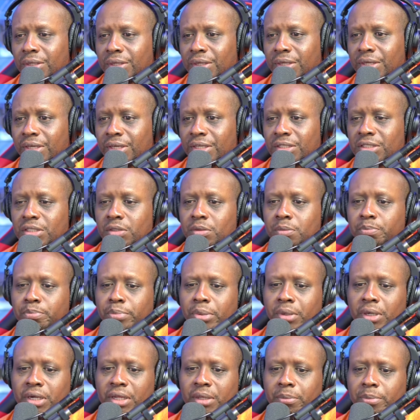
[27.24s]
It's
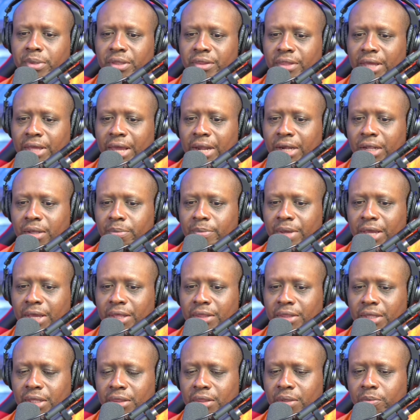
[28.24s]
pretty pathetic, man,
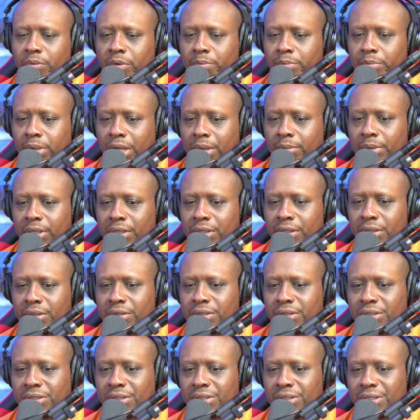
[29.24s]
that the
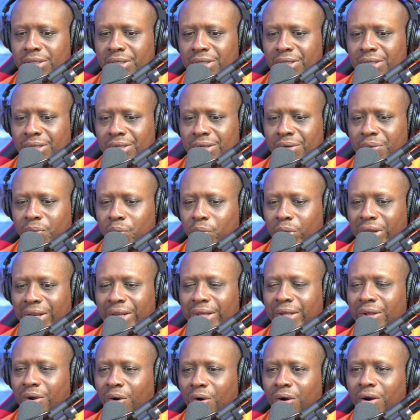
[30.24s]
Republicans
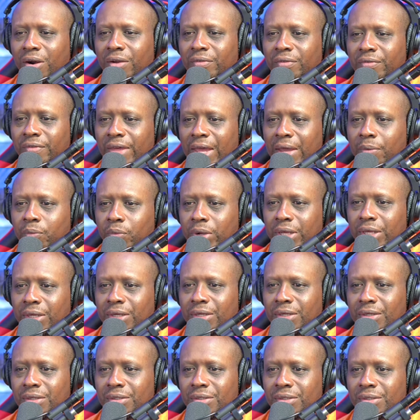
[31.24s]
really are that
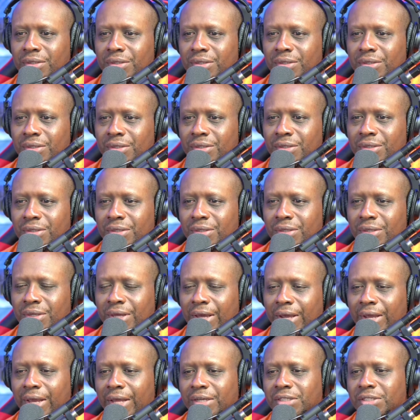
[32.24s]
weak.
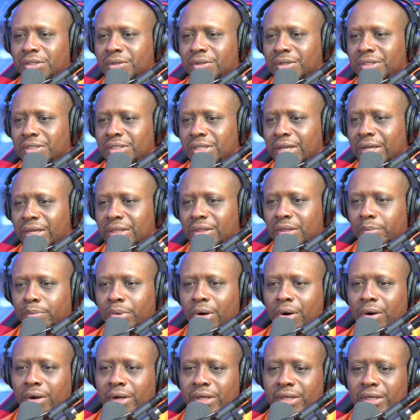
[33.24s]
I guess you could say the
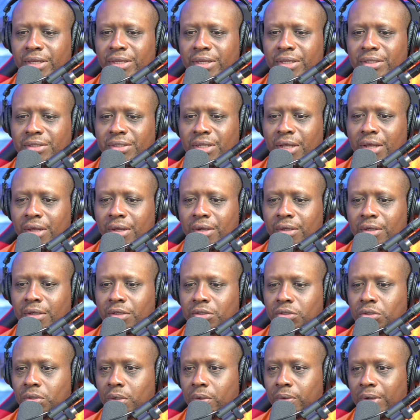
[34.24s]
party is a uh,
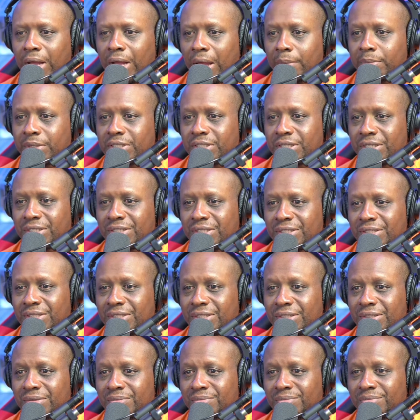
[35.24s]
controlled opposition.
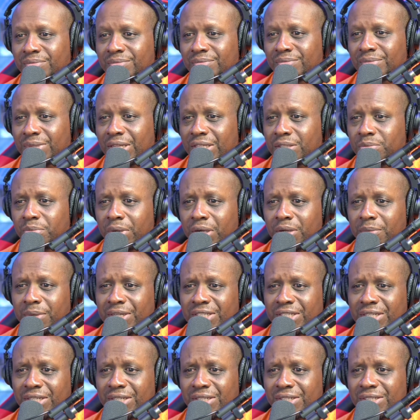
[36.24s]
That's pretty
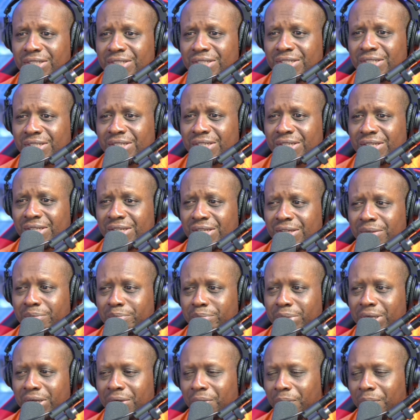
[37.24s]
much it
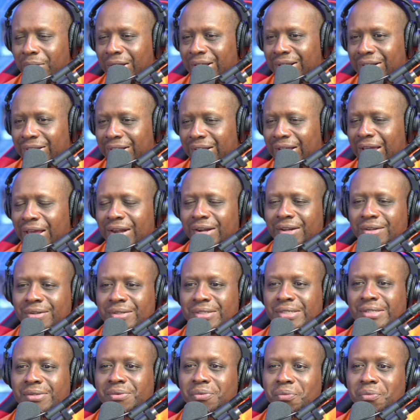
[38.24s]
but in a way, they kind of
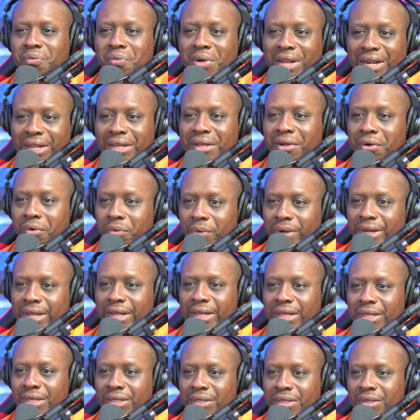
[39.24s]
really
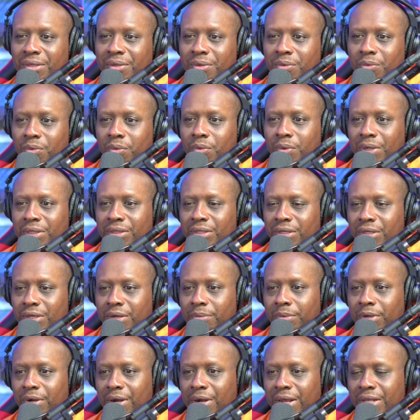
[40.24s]
agree with what the
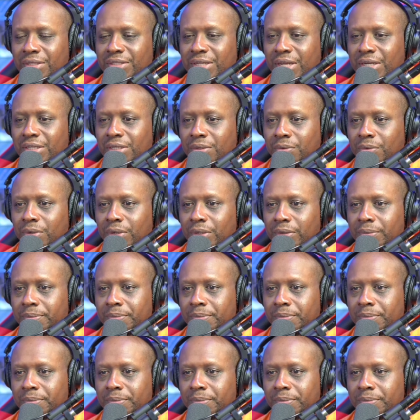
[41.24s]
Democrats actually want.